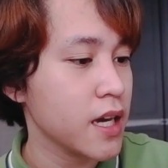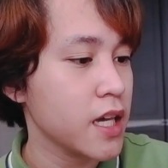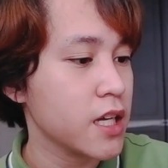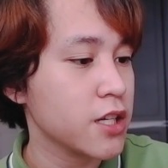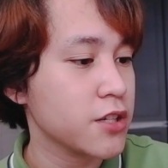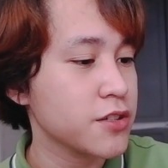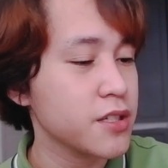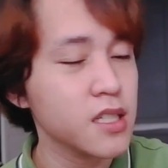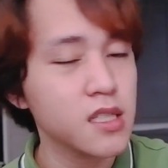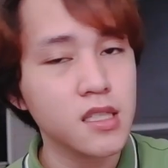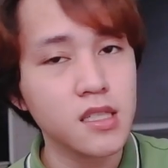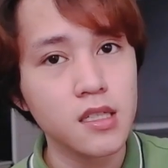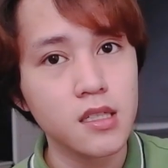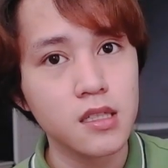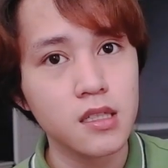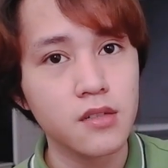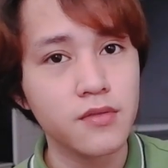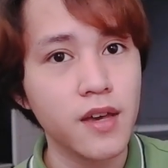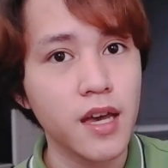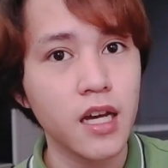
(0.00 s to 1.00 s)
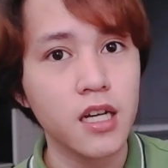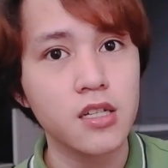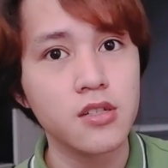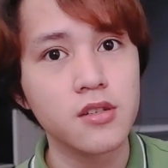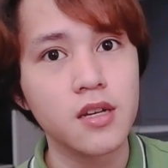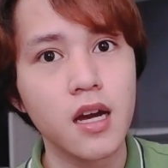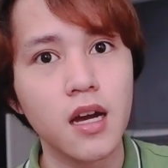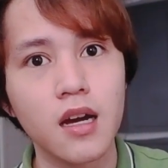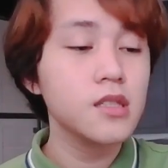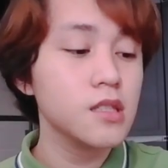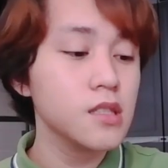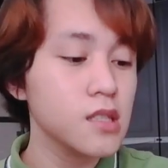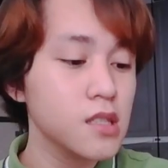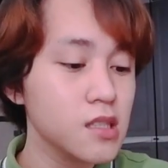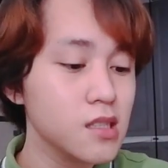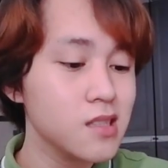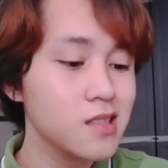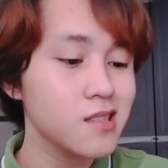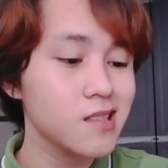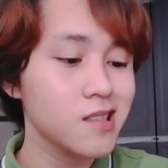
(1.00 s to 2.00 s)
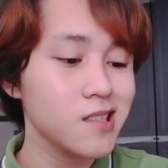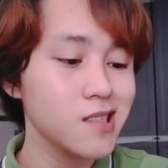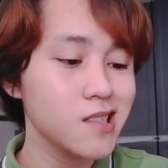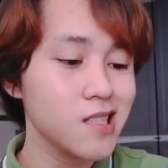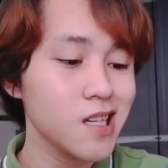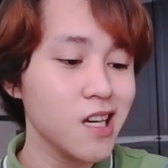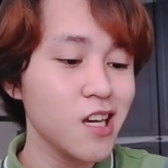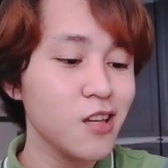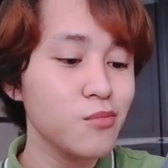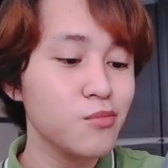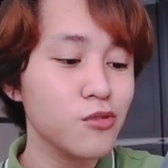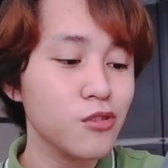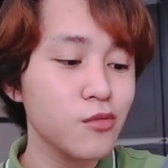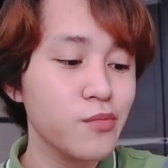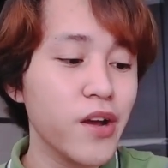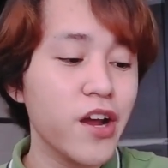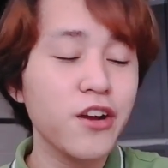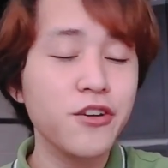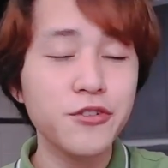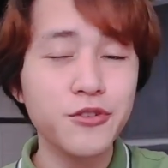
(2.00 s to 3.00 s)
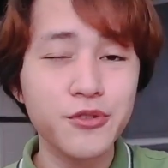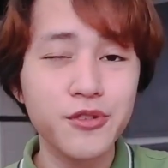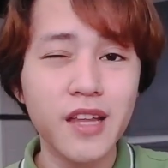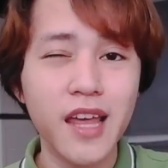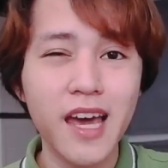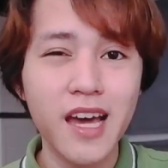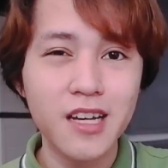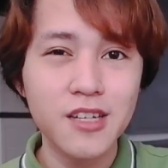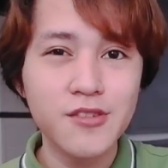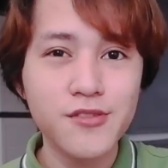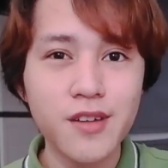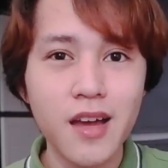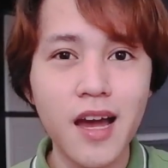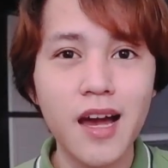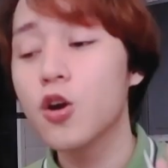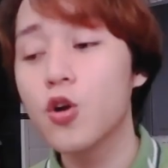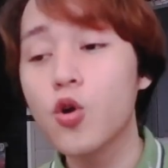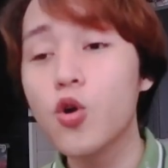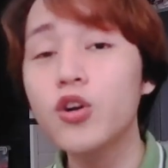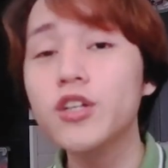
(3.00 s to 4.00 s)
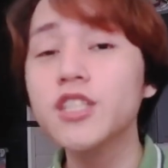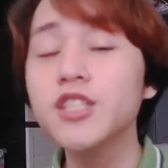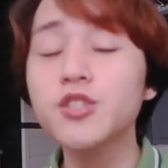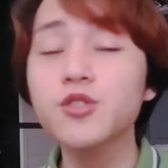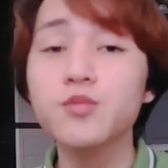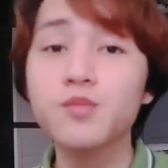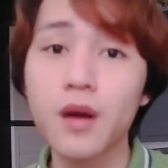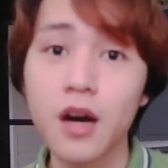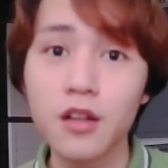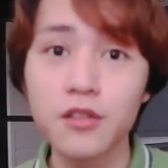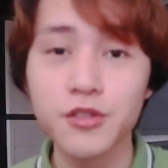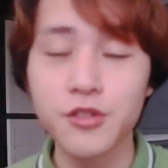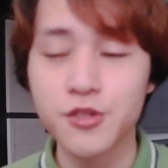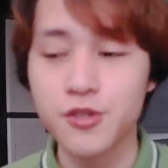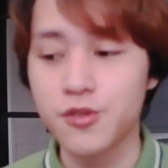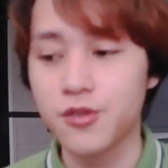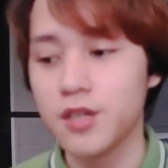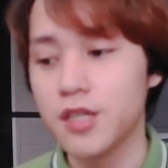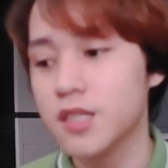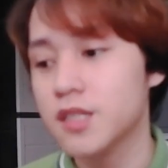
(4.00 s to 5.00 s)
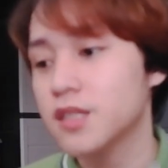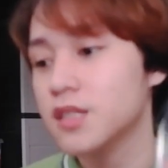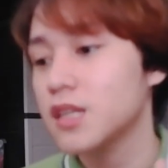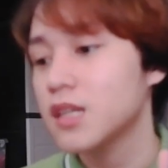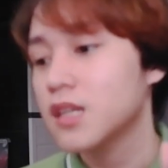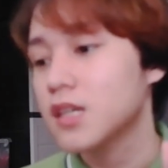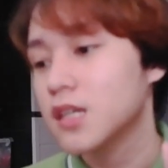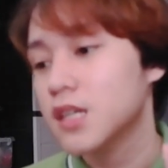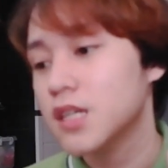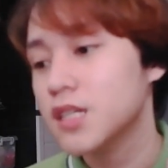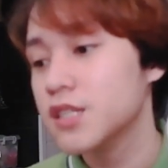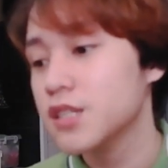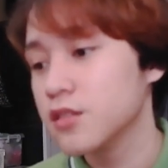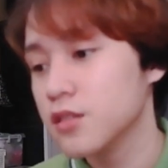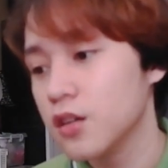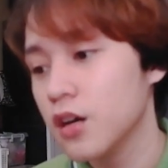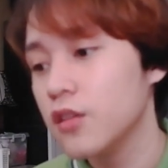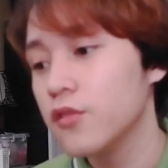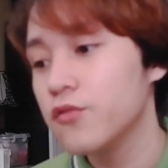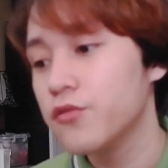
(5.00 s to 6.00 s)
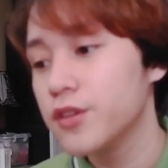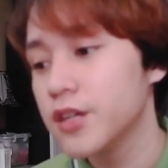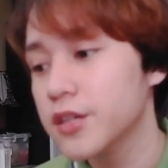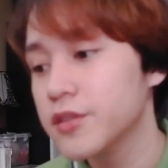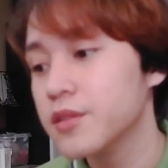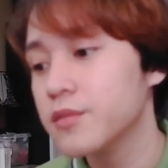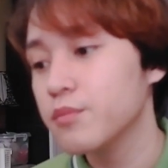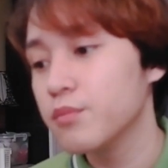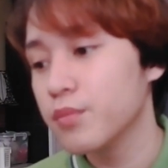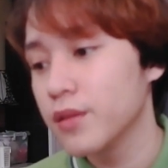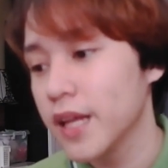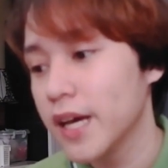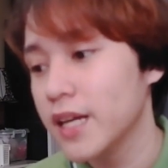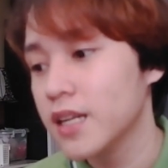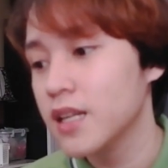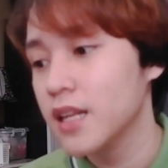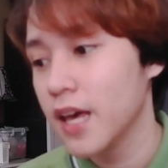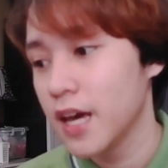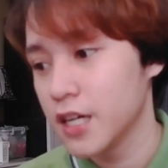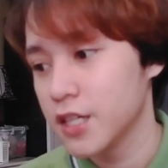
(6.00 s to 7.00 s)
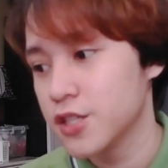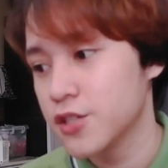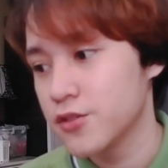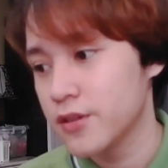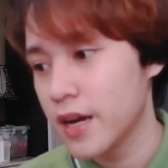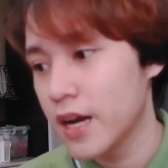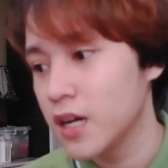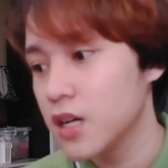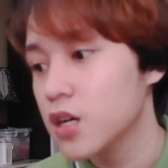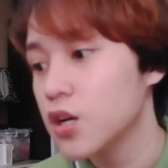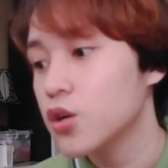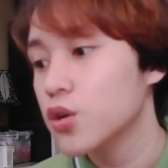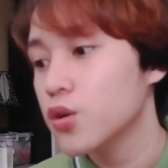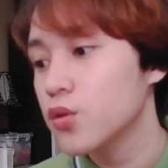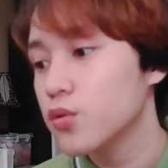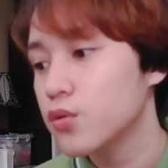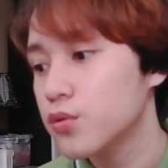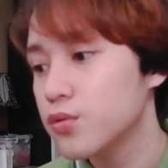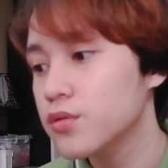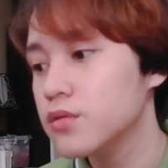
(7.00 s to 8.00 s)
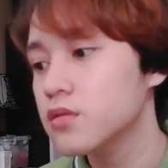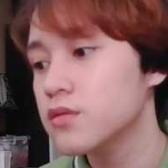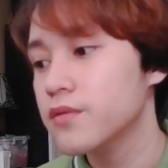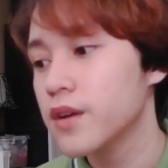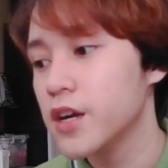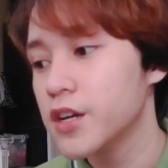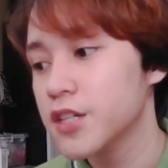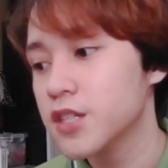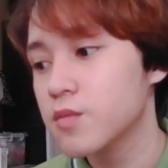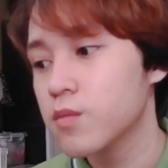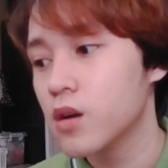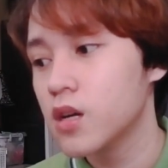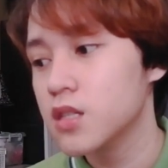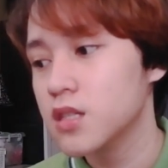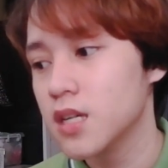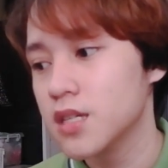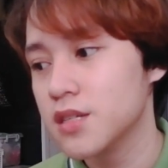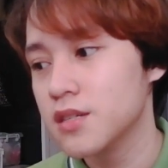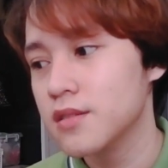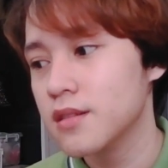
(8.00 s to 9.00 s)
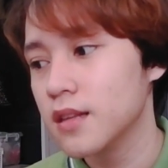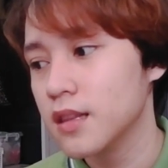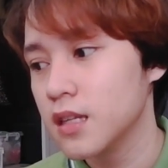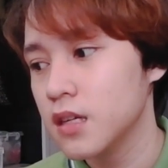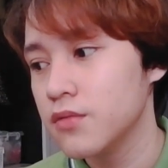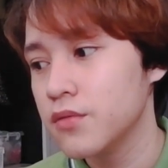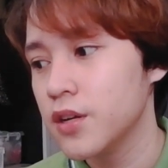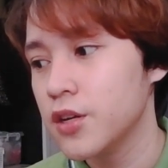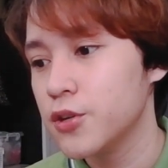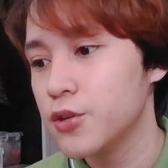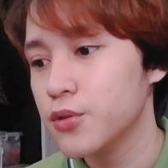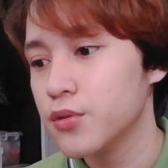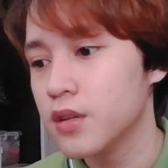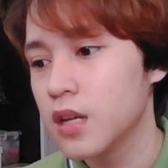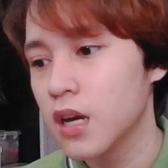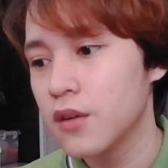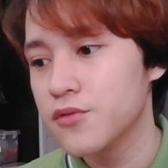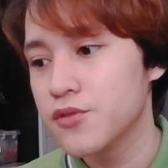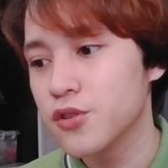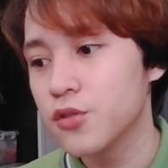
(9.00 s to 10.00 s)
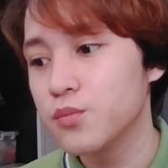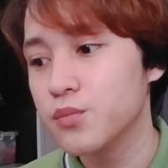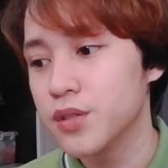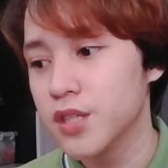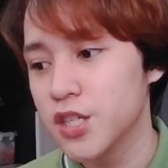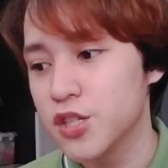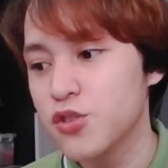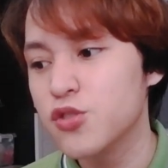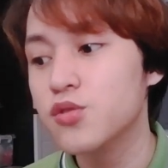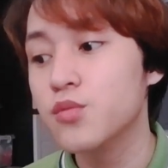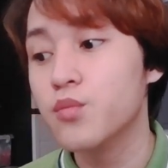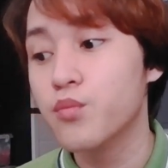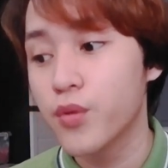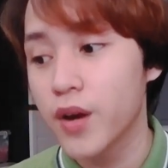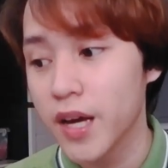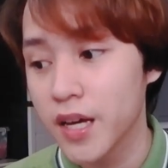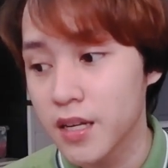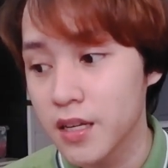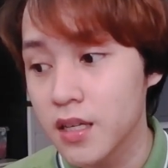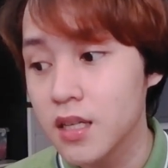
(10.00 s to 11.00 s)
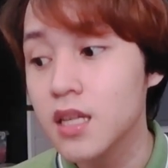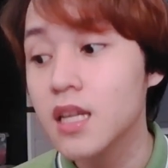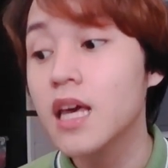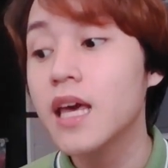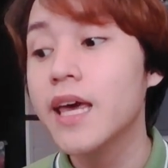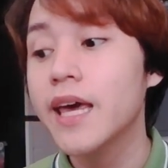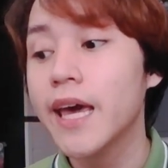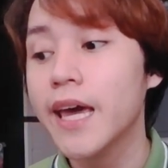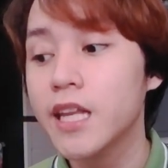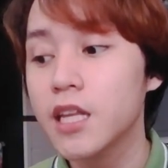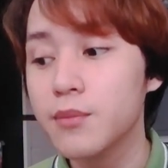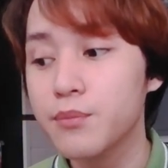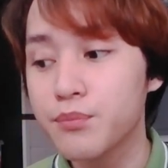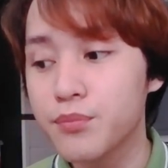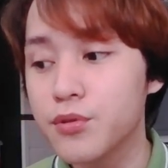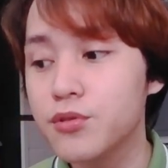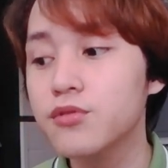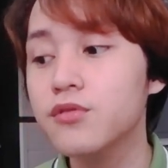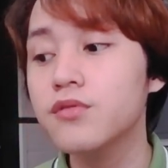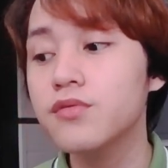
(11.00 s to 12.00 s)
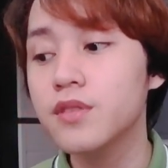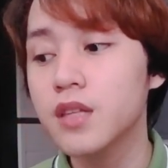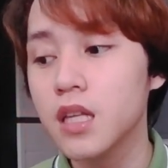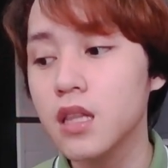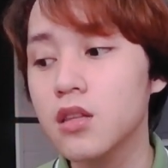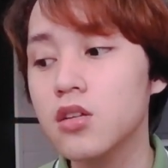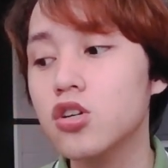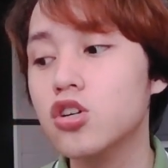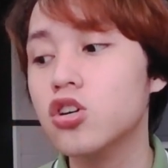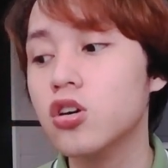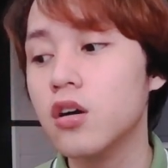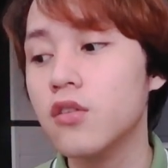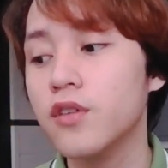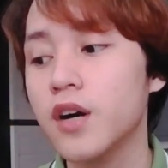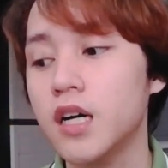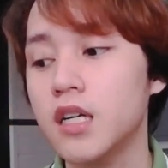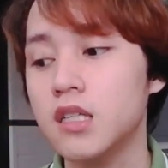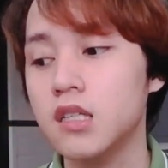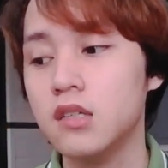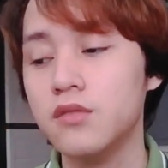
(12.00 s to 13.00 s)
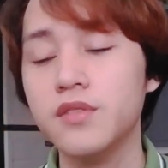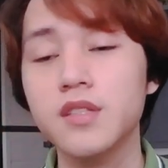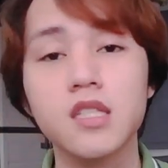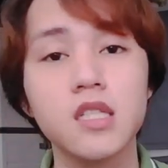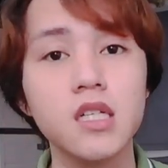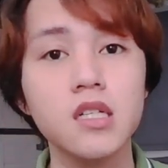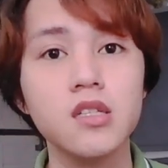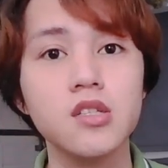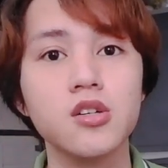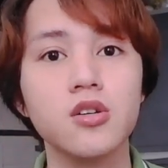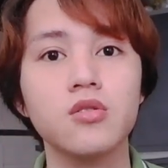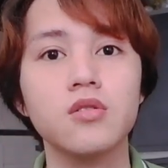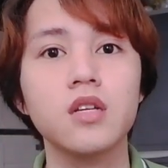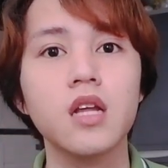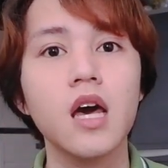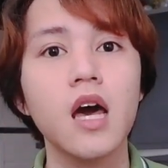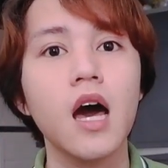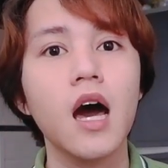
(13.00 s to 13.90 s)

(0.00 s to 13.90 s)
and green tea leaf extract. Since this is contained mulberry root extract, according to Paula's Choice, is a non-fragrant plant extract whose various parts such as the leaf and root have shown potential to brighten and improve the look of uneven skin tone.